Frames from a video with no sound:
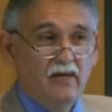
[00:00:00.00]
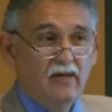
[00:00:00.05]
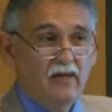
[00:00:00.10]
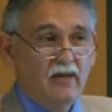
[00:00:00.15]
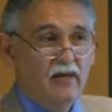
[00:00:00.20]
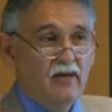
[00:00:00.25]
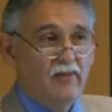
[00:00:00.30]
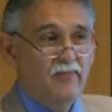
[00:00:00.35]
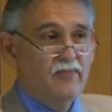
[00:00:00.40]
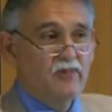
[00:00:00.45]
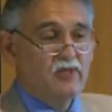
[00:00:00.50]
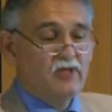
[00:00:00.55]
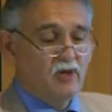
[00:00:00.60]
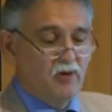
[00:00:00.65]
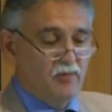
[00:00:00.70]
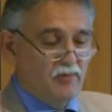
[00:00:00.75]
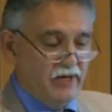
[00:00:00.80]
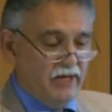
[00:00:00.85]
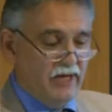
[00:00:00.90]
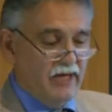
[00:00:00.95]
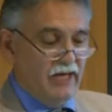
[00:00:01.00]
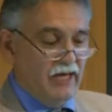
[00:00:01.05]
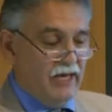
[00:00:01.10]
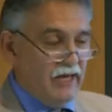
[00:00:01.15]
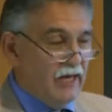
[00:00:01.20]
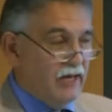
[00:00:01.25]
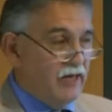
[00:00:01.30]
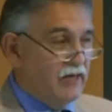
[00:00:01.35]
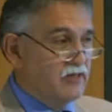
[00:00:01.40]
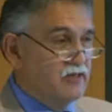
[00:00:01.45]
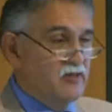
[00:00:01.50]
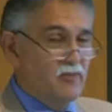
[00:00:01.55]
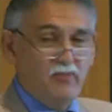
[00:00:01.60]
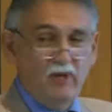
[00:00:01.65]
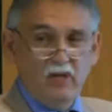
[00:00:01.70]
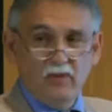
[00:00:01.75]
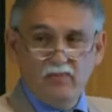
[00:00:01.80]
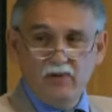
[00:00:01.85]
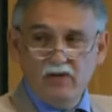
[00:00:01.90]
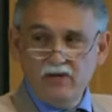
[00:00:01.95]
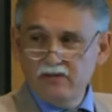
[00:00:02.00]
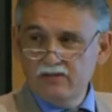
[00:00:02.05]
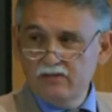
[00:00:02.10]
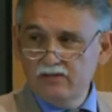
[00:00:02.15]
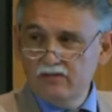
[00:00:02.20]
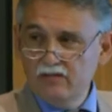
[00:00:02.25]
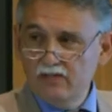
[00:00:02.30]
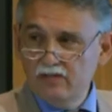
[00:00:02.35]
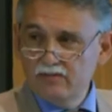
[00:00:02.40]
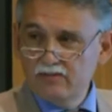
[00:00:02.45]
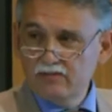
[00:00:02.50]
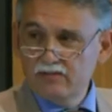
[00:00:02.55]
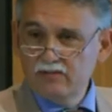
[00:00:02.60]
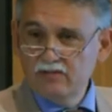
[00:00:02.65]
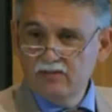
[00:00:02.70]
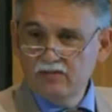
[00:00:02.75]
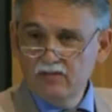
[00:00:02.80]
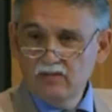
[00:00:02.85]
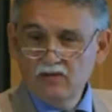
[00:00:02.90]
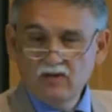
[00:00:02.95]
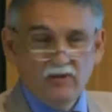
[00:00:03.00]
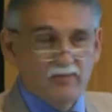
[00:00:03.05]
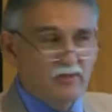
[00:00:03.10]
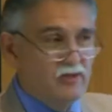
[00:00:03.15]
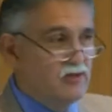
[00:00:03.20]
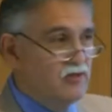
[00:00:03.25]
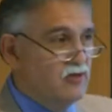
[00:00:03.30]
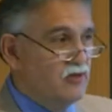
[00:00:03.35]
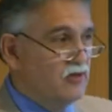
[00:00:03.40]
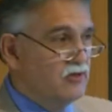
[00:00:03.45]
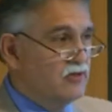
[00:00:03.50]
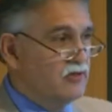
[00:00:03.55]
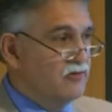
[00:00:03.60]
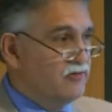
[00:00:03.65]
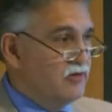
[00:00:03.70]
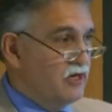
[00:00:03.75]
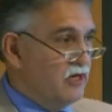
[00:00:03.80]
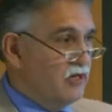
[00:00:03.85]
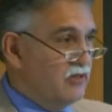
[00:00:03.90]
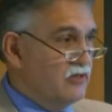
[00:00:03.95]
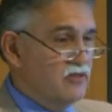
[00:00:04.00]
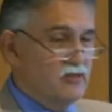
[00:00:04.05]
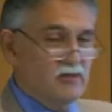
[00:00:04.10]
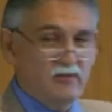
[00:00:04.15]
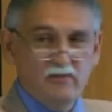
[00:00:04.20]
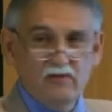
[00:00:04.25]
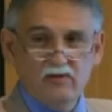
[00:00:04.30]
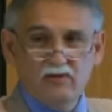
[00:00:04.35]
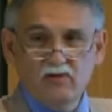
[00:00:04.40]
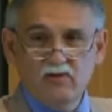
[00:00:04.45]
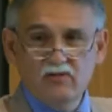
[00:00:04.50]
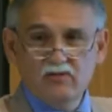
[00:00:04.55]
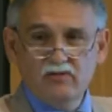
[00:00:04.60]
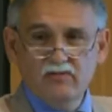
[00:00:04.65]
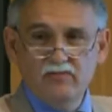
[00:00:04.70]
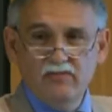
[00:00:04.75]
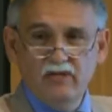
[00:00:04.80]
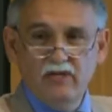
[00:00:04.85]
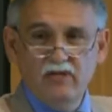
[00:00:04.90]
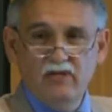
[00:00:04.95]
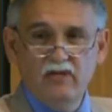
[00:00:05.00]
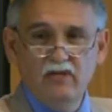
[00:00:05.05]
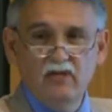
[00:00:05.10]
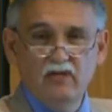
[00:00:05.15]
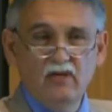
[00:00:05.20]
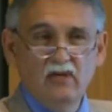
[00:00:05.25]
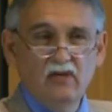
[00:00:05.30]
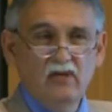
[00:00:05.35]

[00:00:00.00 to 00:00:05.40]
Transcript: Um, so we're here to build partnerships. Come and talk to Raj, come and talk to me.